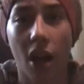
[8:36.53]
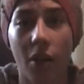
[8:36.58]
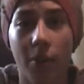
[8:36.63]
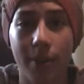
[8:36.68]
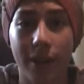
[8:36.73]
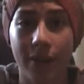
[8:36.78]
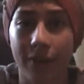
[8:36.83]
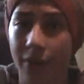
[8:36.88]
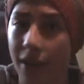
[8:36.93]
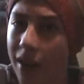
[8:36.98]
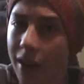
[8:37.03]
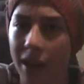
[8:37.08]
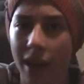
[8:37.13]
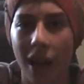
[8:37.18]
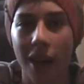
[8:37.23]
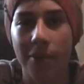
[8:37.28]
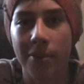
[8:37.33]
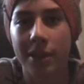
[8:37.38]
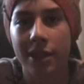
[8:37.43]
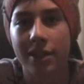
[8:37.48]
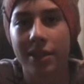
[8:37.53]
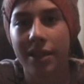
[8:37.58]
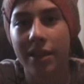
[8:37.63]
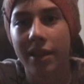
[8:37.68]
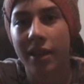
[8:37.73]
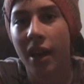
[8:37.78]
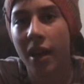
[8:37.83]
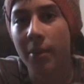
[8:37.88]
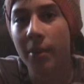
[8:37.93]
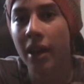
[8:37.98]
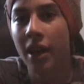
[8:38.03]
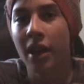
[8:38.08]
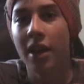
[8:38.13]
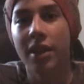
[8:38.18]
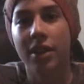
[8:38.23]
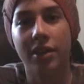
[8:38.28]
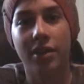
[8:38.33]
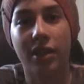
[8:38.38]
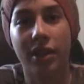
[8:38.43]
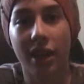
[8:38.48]
I'll be very happy to see them.
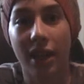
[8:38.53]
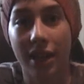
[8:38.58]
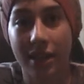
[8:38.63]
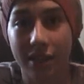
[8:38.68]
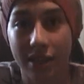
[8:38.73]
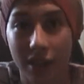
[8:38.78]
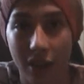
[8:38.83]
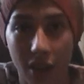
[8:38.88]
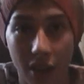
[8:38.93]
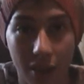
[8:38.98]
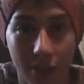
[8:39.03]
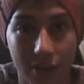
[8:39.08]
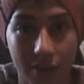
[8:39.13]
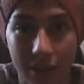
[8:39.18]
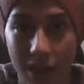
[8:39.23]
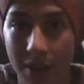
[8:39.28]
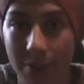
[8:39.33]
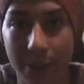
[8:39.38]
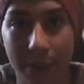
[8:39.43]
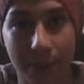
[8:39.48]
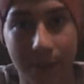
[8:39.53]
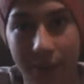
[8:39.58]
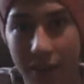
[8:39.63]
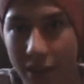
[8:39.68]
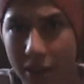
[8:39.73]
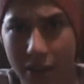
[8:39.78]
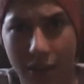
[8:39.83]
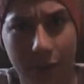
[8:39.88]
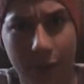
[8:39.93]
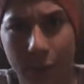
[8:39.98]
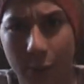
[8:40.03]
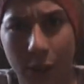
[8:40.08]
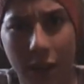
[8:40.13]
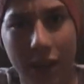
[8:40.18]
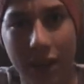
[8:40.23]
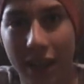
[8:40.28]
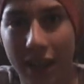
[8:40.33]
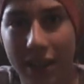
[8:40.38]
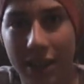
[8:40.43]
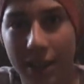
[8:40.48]
So let's, you know, keep up the good
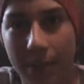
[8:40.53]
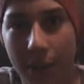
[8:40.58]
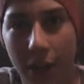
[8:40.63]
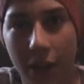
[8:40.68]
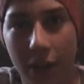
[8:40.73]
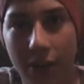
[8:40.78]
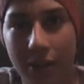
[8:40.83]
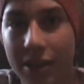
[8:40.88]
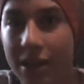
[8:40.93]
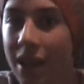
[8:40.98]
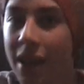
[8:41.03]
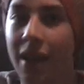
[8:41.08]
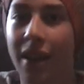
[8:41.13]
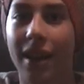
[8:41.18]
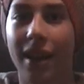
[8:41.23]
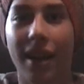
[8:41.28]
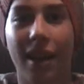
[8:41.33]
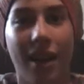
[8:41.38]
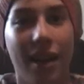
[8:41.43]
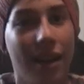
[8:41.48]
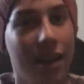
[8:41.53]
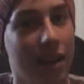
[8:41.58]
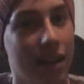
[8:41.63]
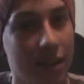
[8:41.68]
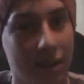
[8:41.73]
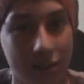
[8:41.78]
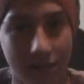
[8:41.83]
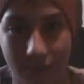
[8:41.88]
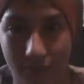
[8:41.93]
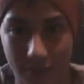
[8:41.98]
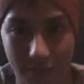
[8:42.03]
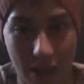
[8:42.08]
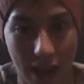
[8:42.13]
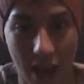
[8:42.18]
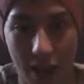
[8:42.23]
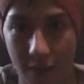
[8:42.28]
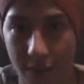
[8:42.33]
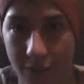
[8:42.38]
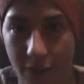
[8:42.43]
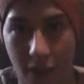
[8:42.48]
work, I suppose, and
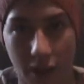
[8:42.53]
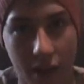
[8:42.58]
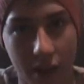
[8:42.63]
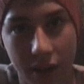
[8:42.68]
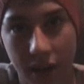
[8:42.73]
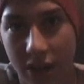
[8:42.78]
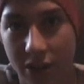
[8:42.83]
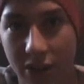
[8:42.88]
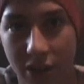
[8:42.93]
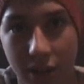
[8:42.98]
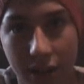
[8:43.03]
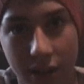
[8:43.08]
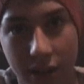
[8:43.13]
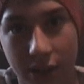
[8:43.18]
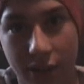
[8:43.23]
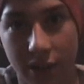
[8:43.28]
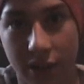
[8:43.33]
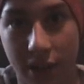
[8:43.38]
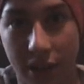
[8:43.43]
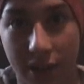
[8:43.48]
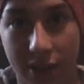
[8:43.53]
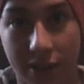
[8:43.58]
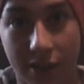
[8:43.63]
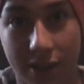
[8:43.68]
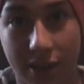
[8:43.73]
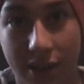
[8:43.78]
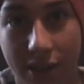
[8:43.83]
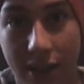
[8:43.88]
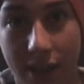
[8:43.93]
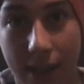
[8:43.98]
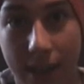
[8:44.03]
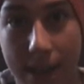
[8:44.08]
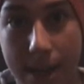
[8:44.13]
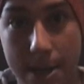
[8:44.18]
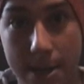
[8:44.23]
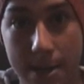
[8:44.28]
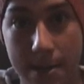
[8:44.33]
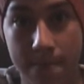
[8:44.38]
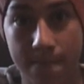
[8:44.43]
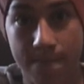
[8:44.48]
have fun on National History Day. So see you
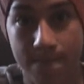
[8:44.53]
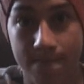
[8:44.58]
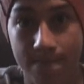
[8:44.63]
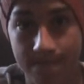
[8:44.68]
later.